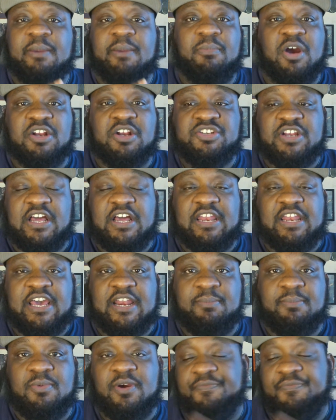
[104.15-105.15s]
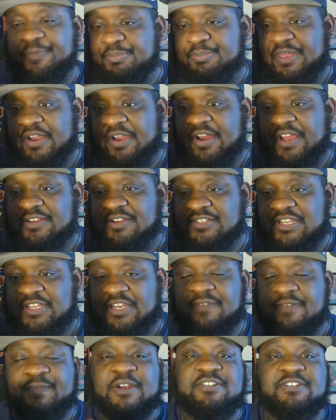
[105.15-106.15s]
Marshawn Lattimore from The Ohio State
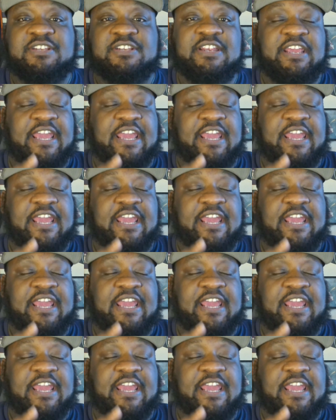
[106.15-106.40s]
University,